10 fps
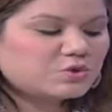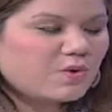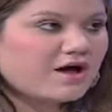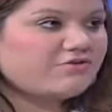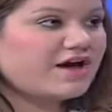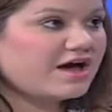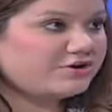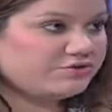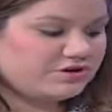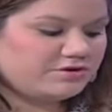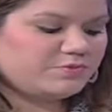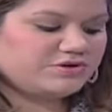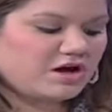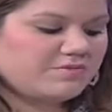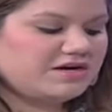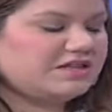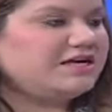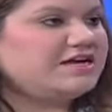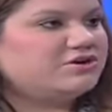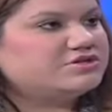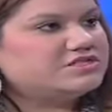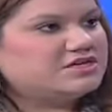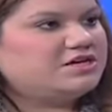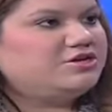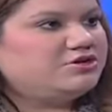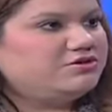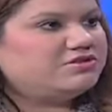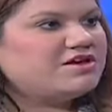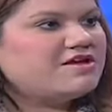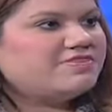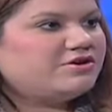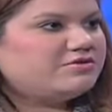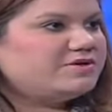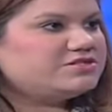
1,200 predominantly inner city youth there in